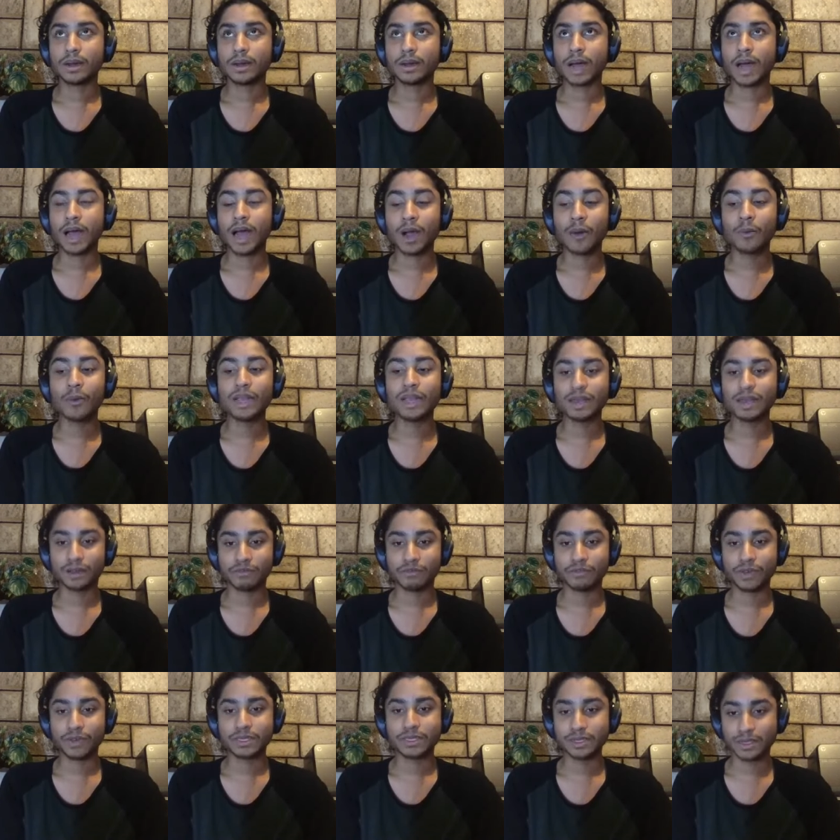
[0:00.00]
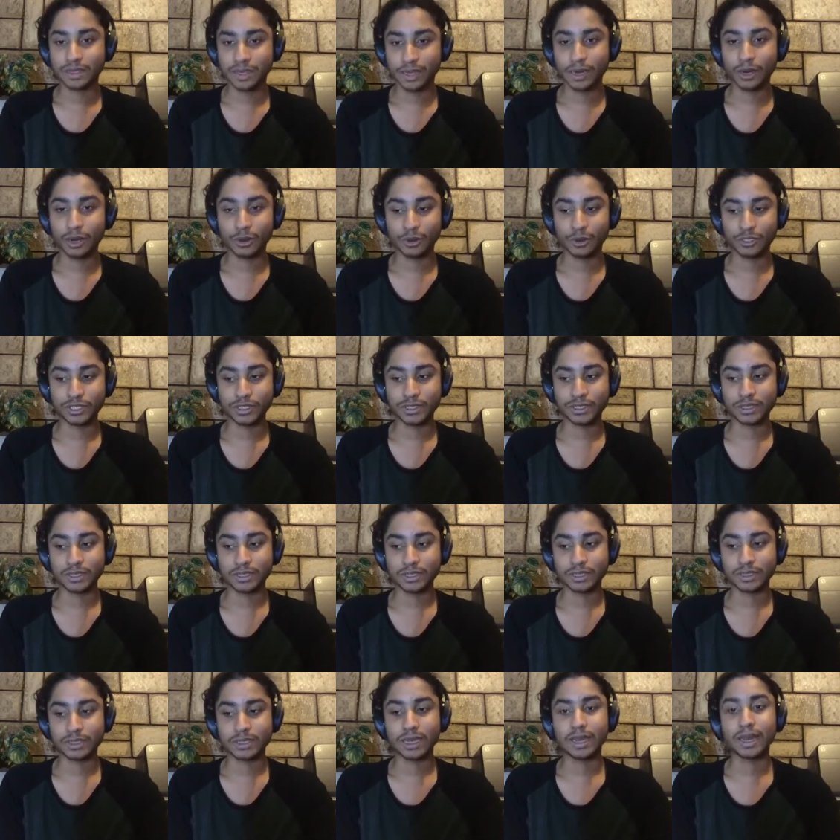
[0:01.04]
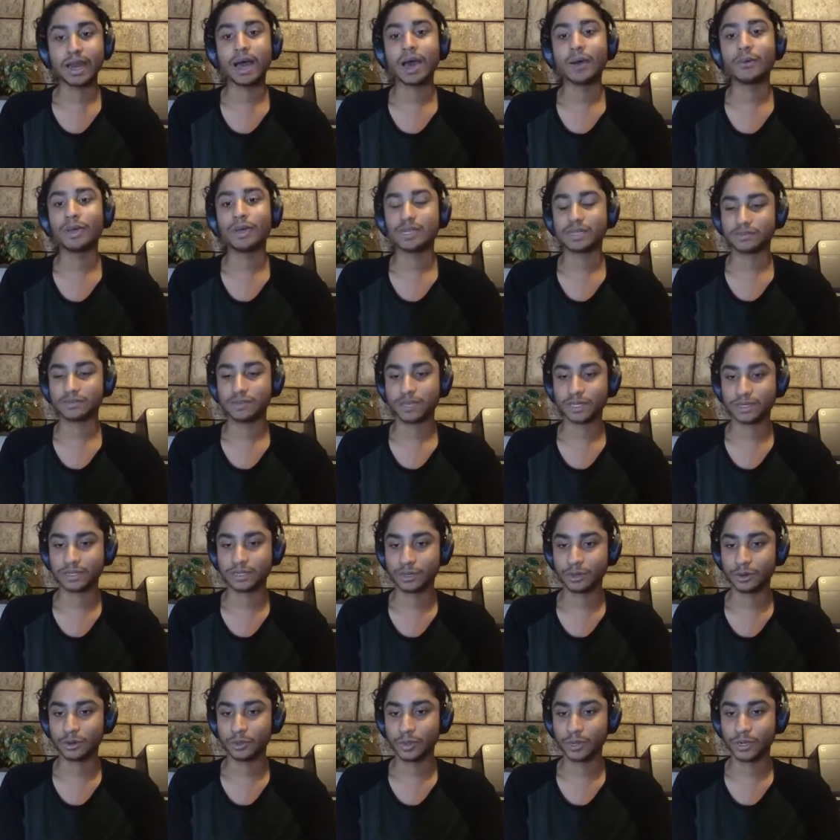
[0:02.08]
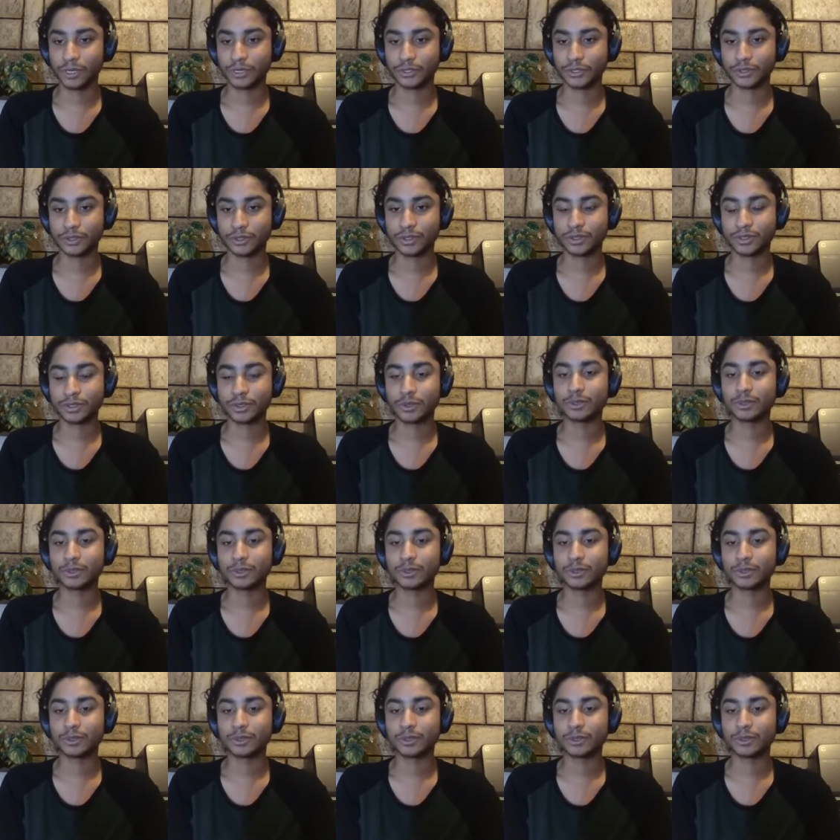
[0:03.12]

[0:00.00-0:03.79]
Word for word: how it affects their logistics and how it affects their operations.